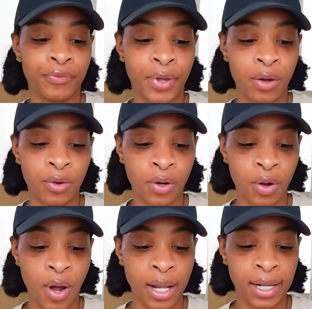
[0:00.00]

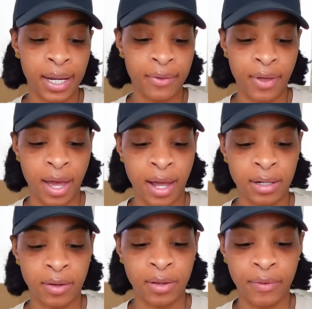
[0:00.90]
Velcro, I like that. I
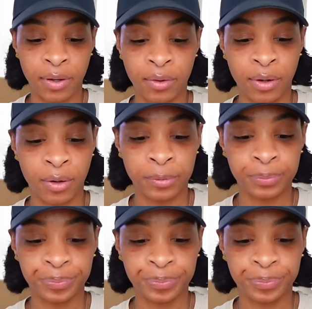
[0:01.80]
love the Velcro.